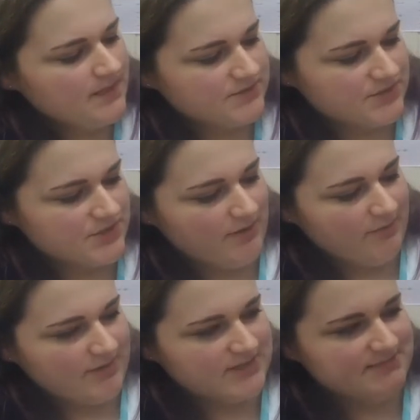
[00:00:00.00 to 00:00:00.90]
So I
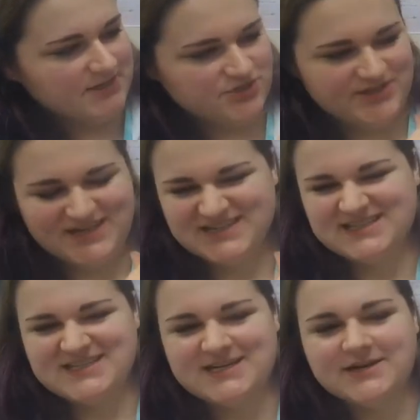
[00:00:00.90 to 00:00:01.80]
wanted to make sure they can
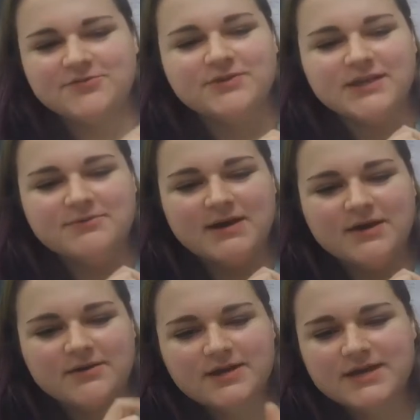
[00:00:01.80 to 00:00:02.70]
see it really
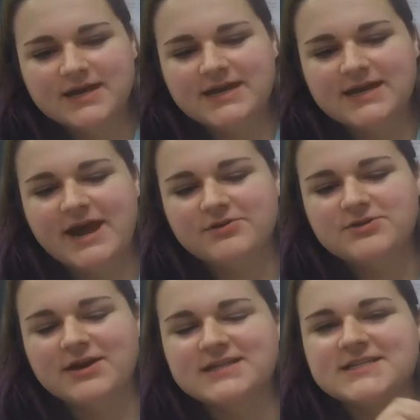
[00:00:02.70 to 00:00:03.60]
well, and now you
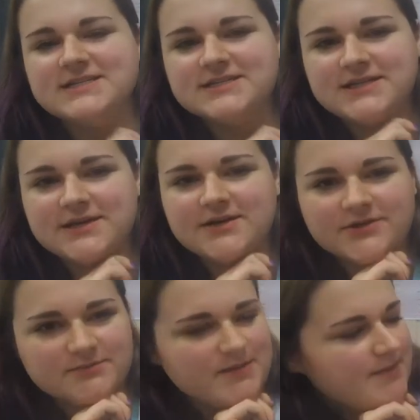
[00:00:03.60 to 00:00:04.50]
guys can see it a
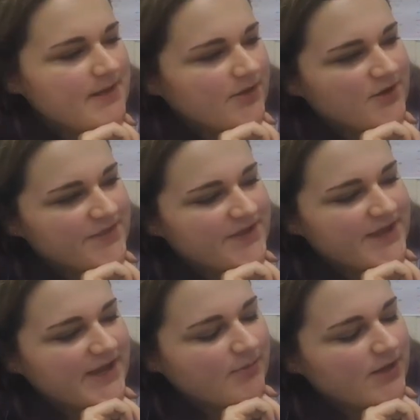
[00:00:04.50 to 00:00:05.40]
little bit better on the
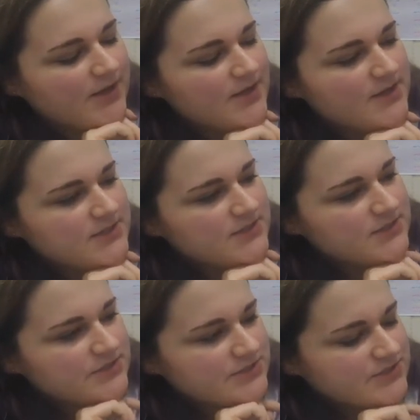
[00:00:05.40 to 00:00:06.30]
camera.
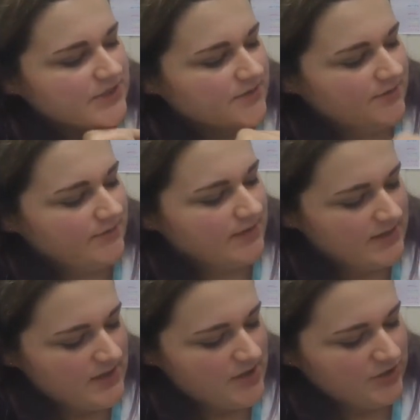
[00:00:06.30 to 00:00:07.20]
So
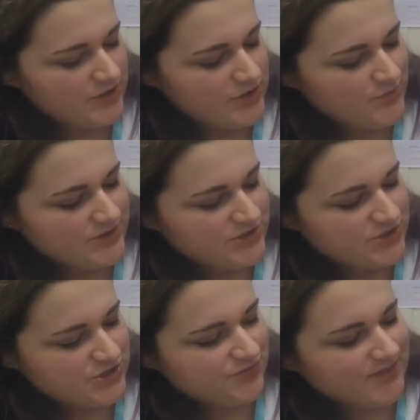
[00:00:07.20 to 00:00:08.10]
you would
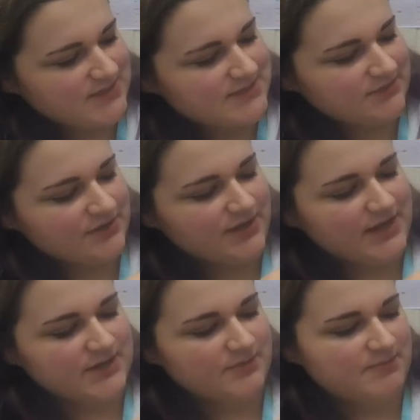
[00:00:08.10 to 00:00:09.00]
just trace out your
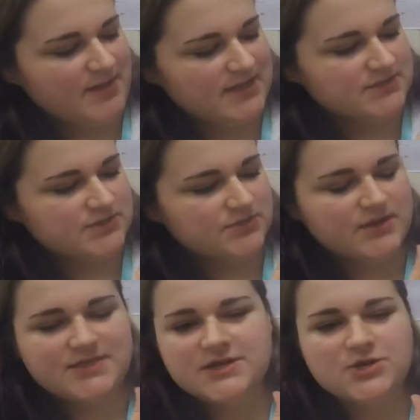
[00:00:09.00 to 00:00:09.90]
hand with pencil,
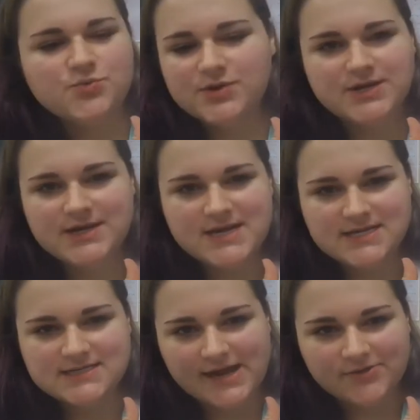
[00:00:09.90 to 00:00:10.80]
and then you wouldn't
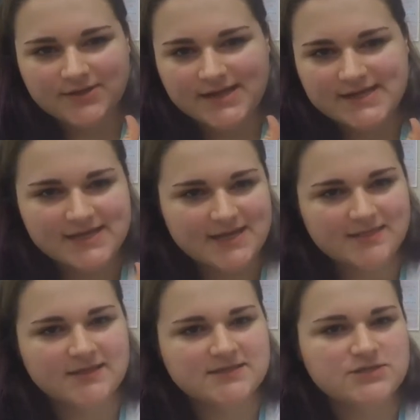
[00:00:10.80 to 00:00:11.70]
need to outline it
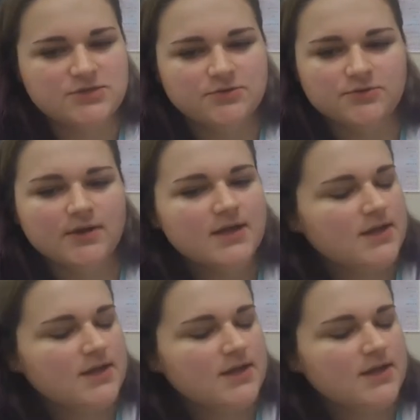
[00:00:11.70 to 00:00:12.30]
unless you